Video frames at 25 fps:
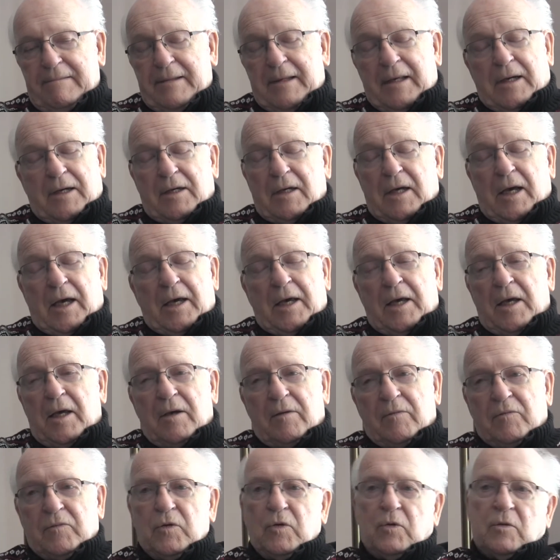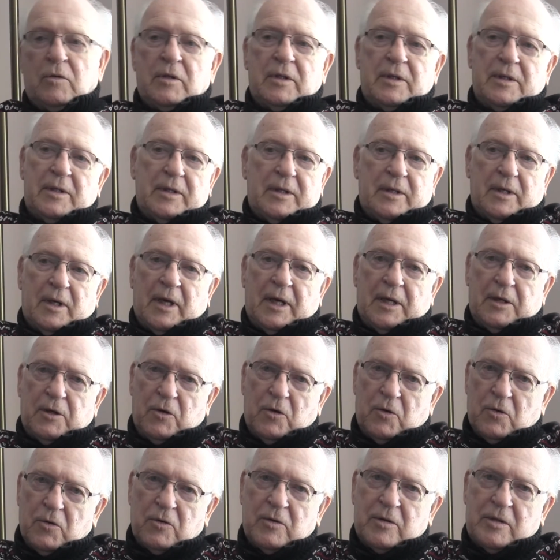I have no idea. I
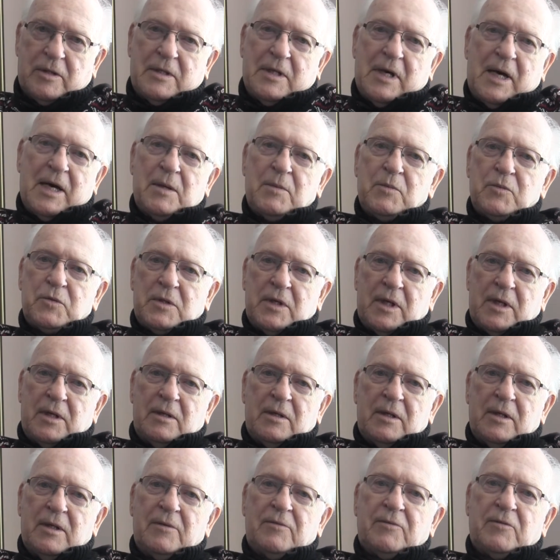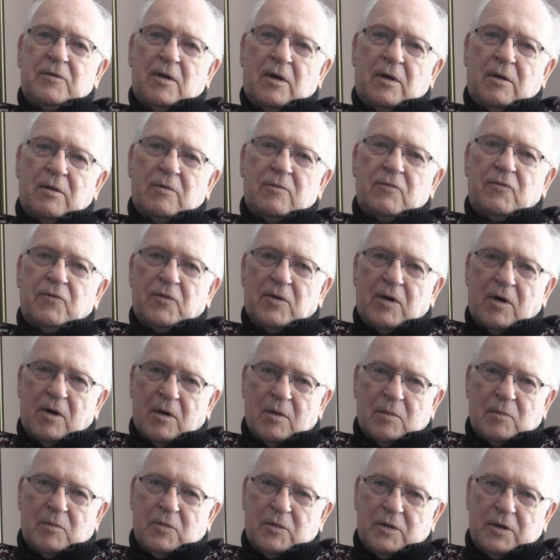know at times they lived on
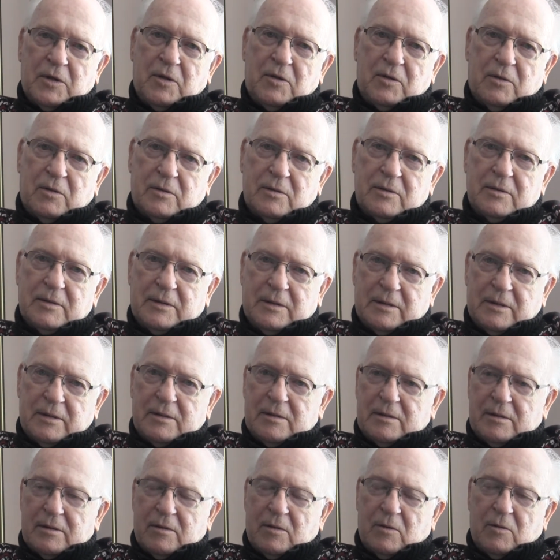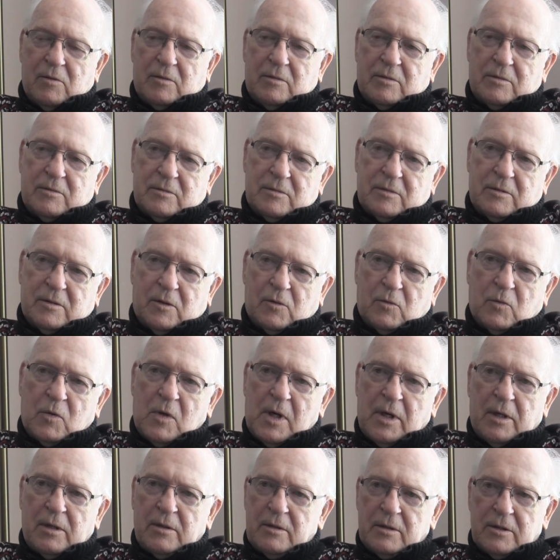farms, you know,
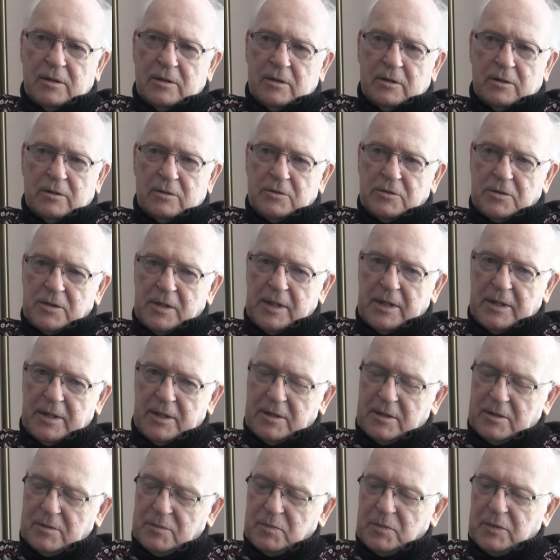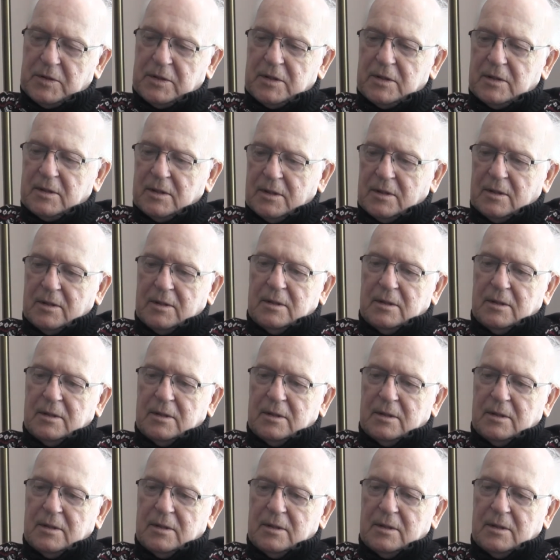around in those days, but